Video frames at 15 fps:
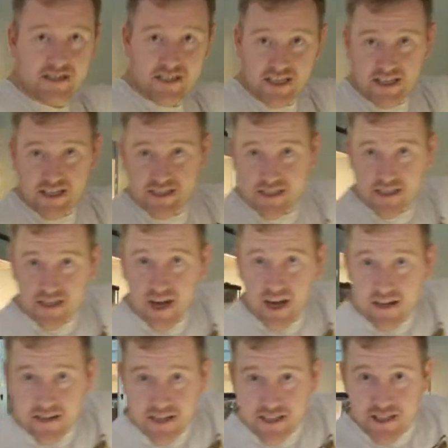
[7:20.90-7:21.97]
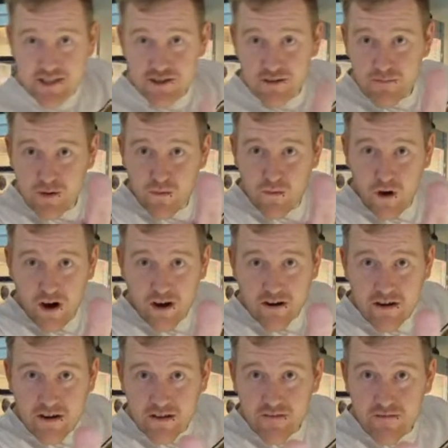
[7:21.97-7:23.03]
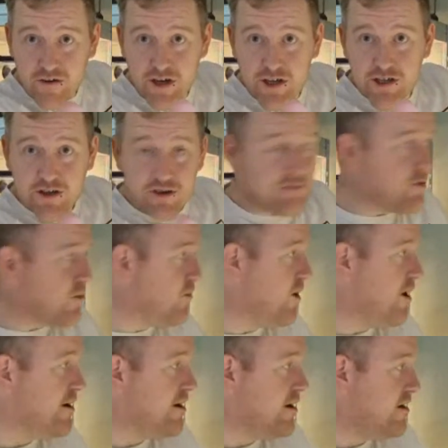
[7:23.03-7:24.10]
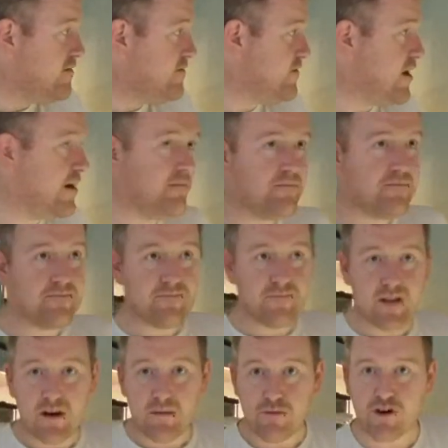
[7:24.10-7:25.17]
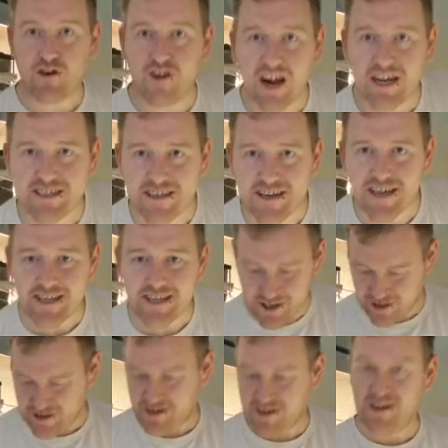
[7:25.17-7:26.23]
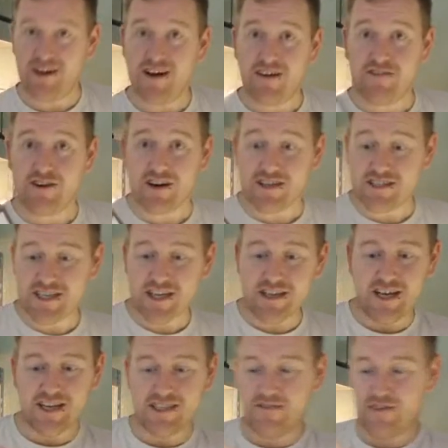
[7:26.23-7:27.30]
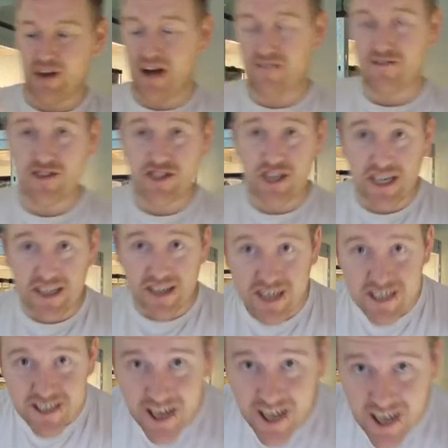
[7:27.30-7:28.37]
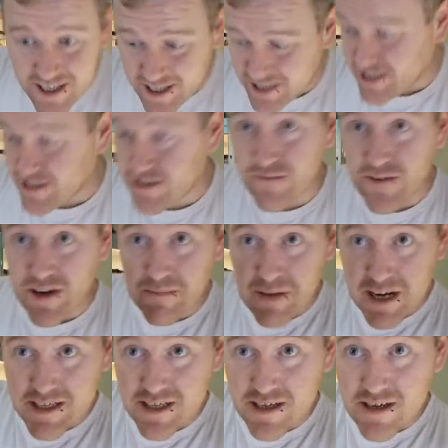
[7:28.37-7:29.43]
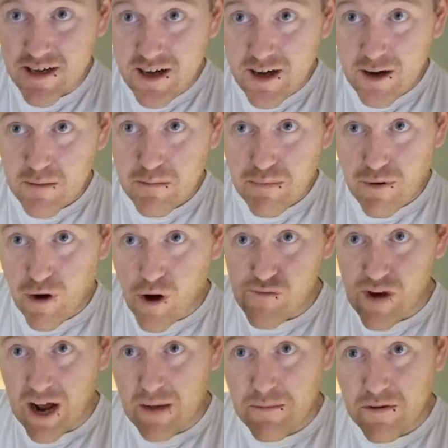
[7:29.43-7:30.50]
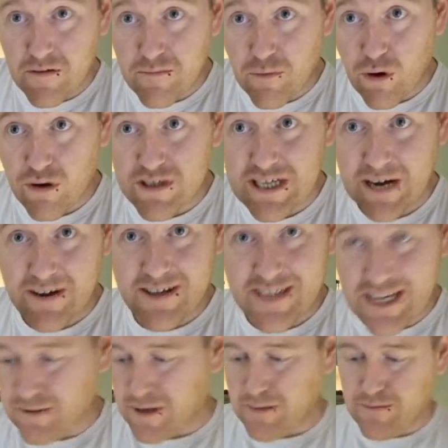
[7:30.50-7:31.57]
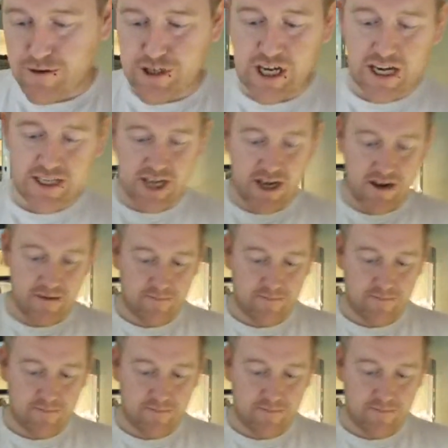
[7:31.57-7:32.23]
Here, this is number one, the version number one of procrastination. Have you guys seen this? If you haven't seen this, this is something amazing. ProRep have brought out a DP projector.